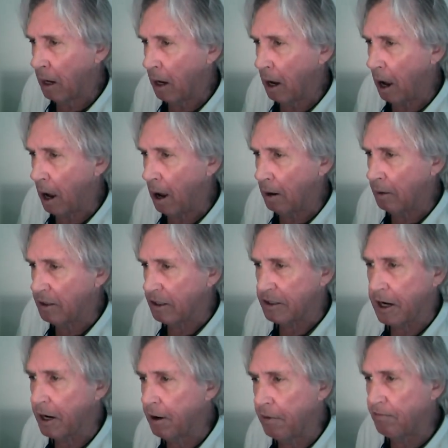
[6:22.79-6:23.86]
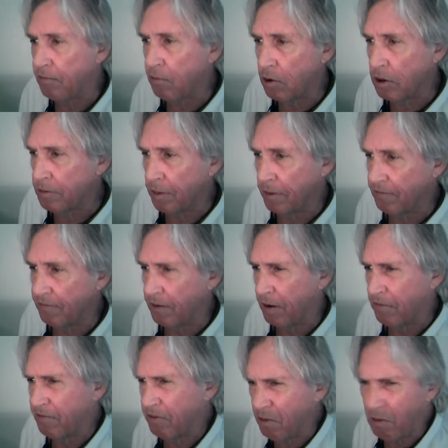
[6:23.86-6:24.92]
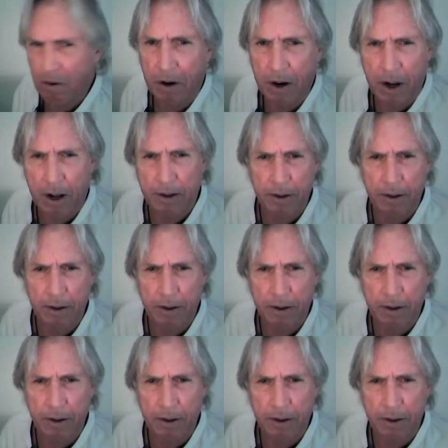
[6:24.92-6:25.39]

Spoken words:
The state enforcement fund, for what?